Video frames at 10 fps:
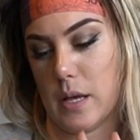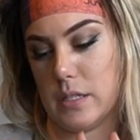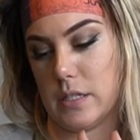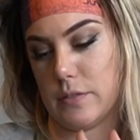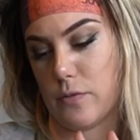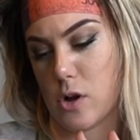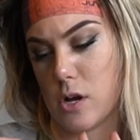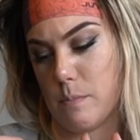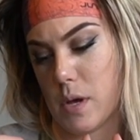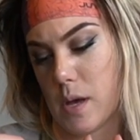This is
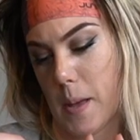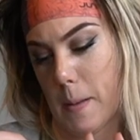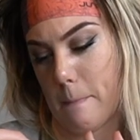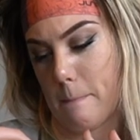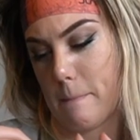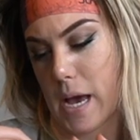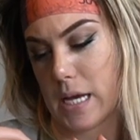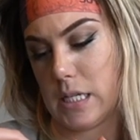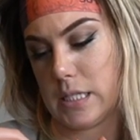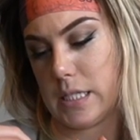from
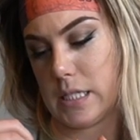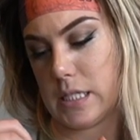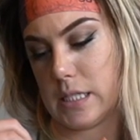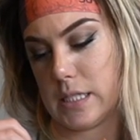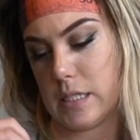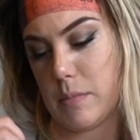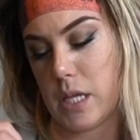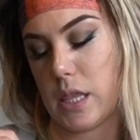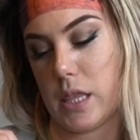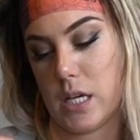Madeline
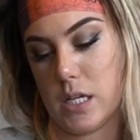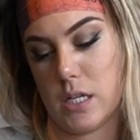Elizabeth.